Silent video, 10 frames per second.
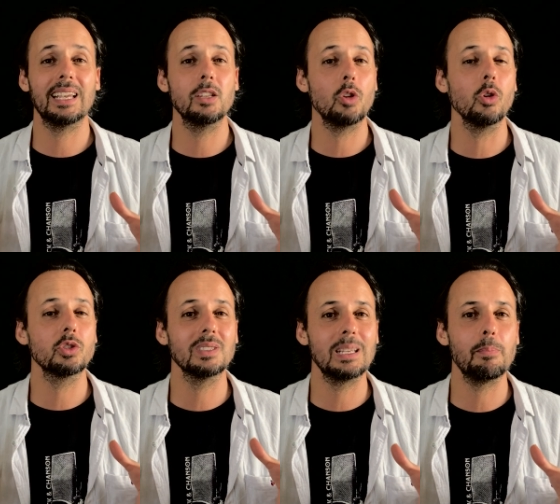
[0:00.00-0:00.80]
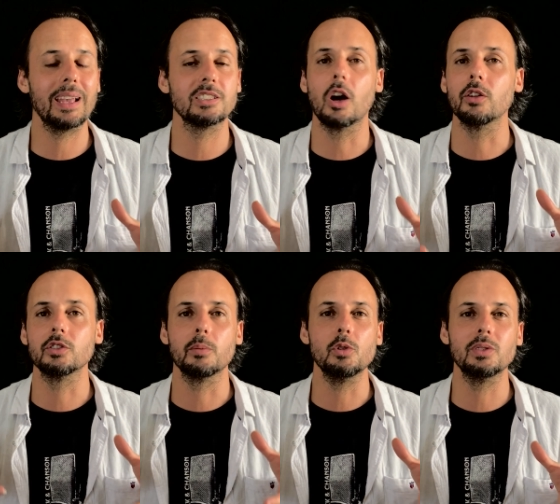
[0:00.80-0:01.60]
It also depends on
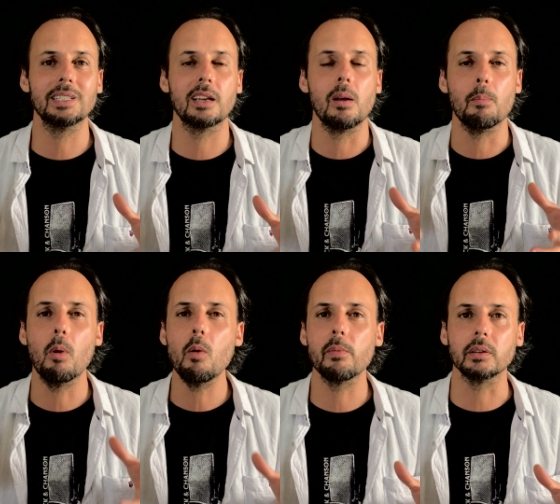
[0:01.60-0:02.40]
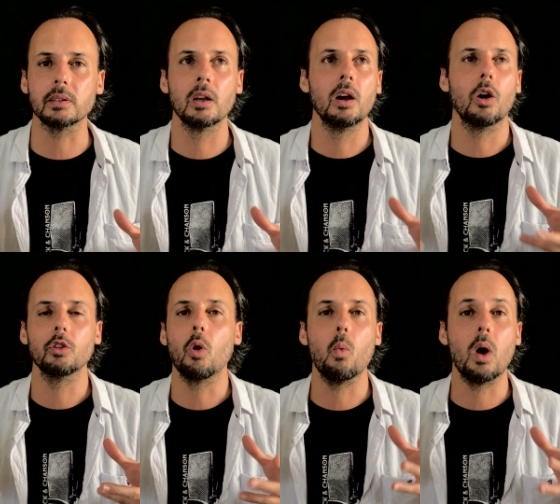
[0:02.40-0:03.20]
the musical moment,
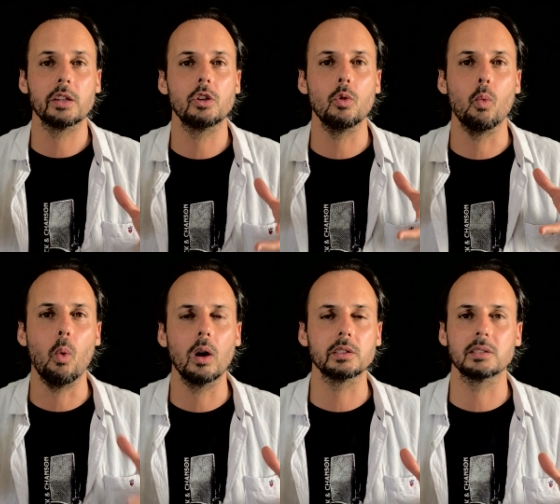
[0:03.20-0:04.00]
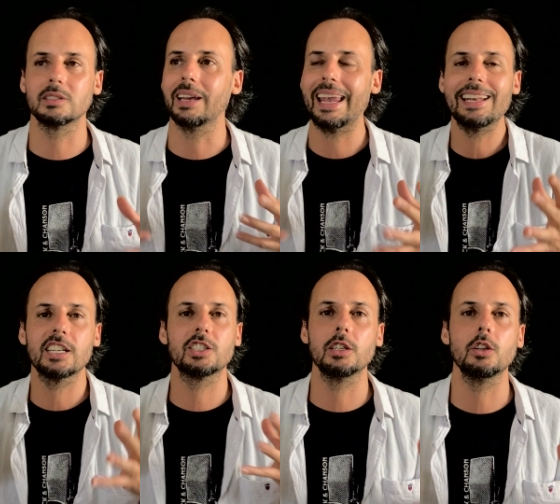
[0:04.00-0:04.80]
on what you want, the
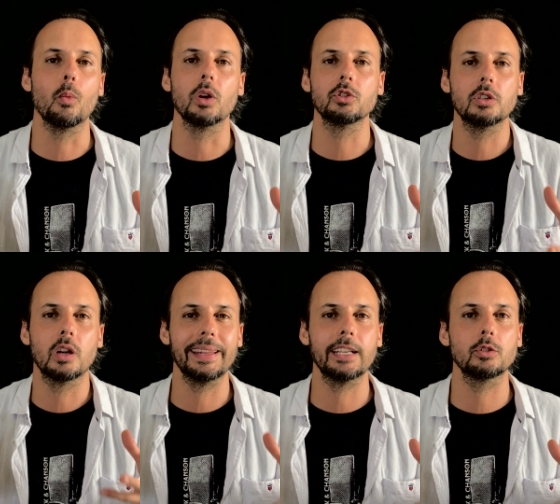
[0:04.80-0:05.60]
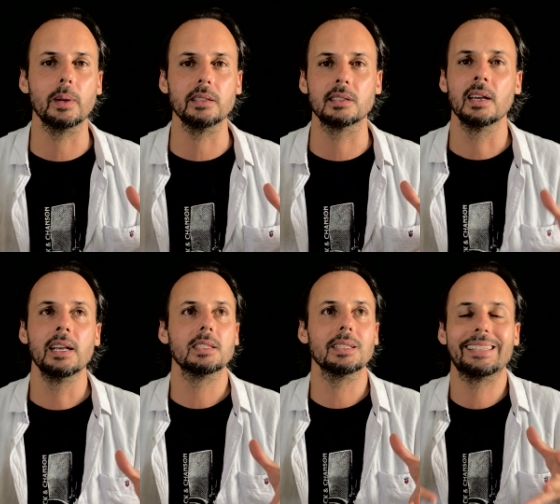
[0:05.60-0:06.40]
energy you want to connect with,
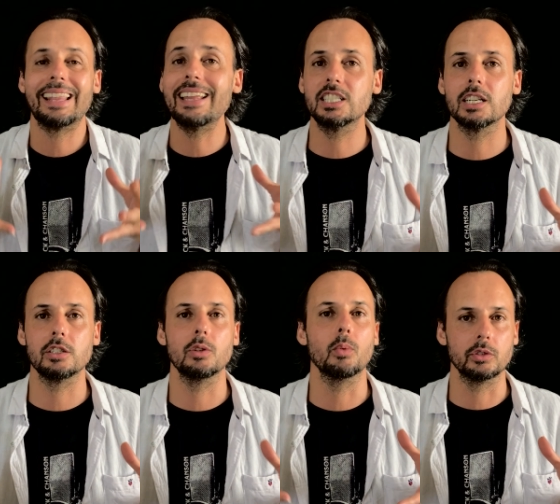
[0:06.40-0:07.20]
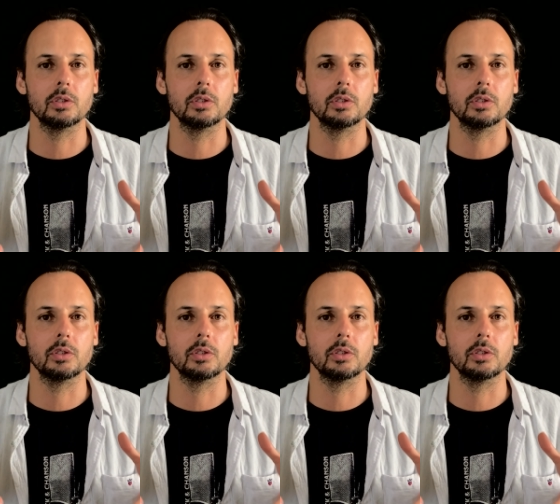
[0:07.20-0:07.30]
the tension you want to